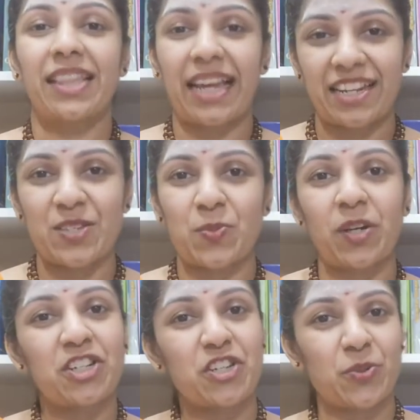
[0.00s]
That is
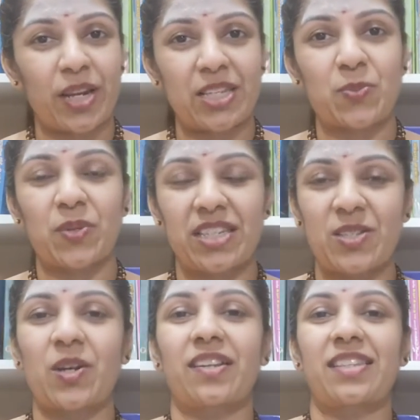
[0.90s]
what today's
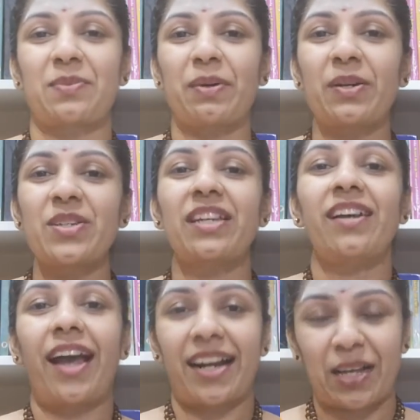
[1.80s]
verse talks about.
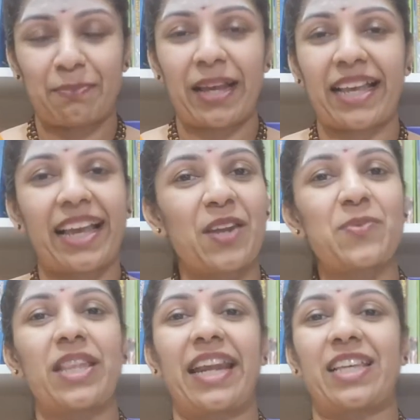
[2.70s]
I'll come back
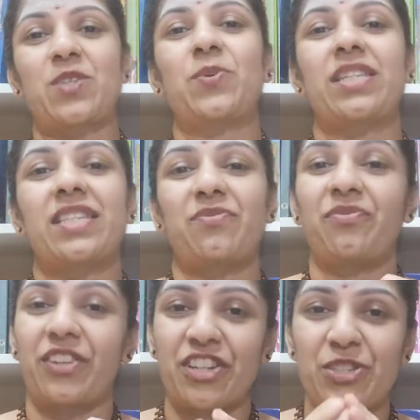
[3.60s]
again with the next verse
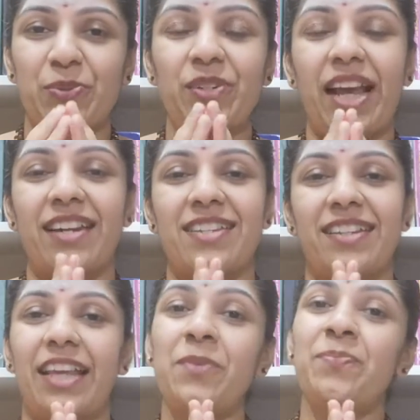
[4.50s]
very soon.
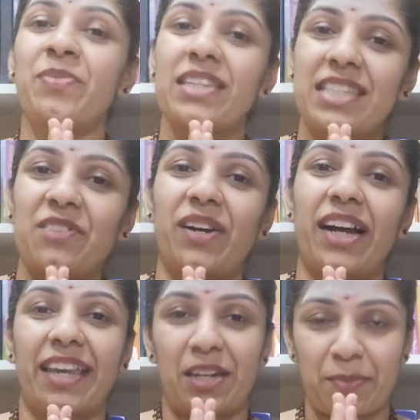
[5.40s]
Until then,
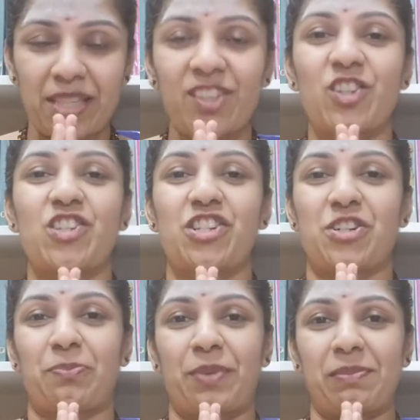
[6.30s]
Sivaye Nama,
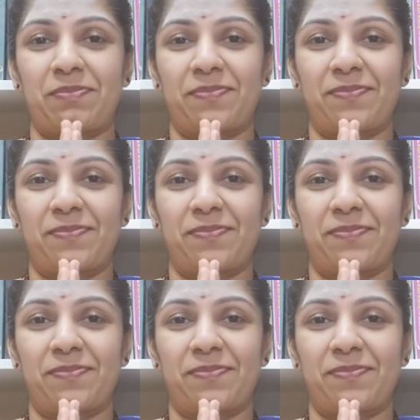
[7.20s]
Thiruchitrambalam.